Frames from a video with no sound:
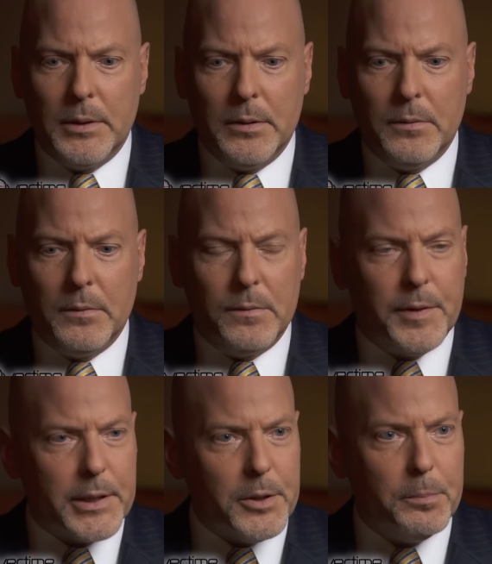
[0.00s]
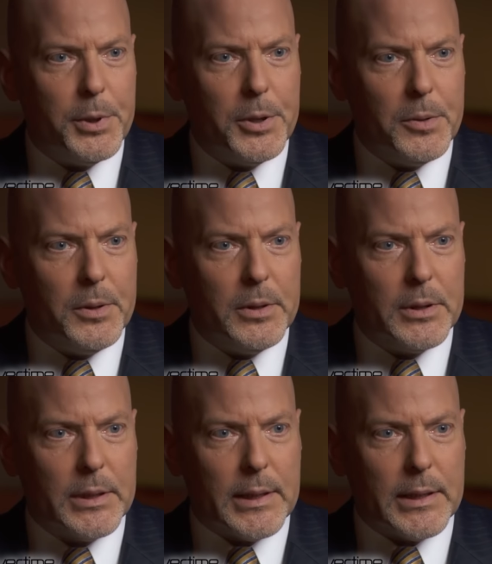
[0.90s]
Viktor Bout,
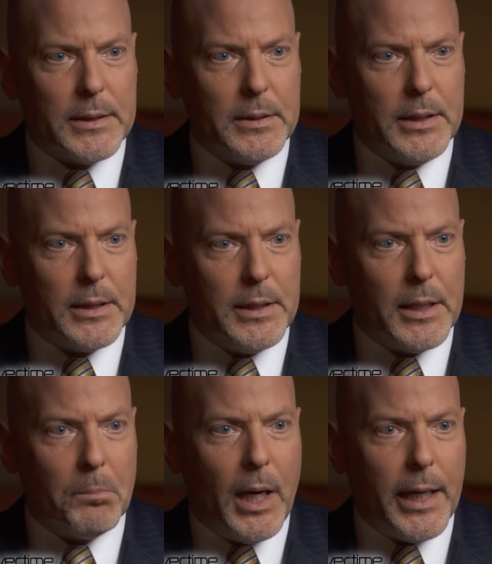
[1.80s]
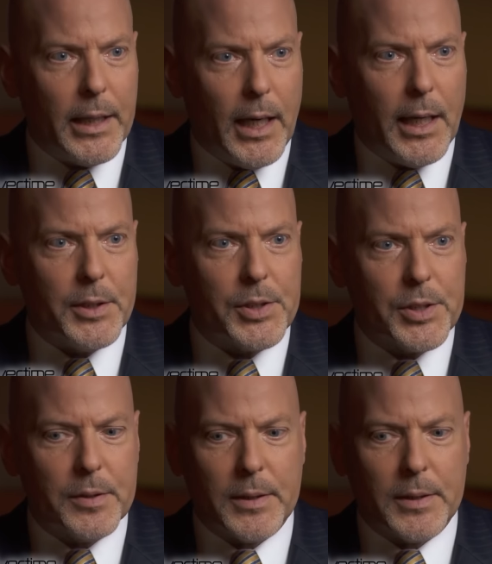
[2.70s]
in my eyes,